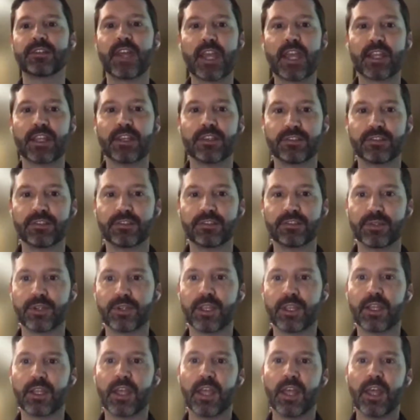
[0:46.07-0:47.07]
tech
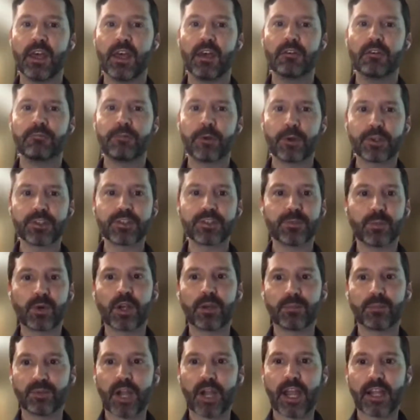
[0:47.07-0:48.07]
industry, focused
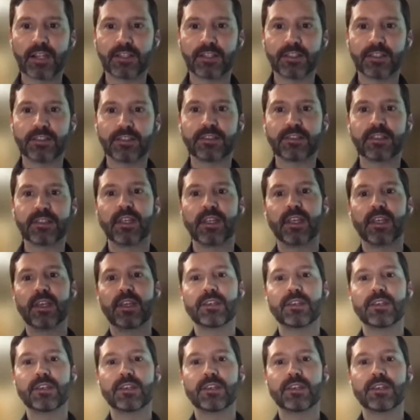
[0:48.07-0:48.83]
more on practice.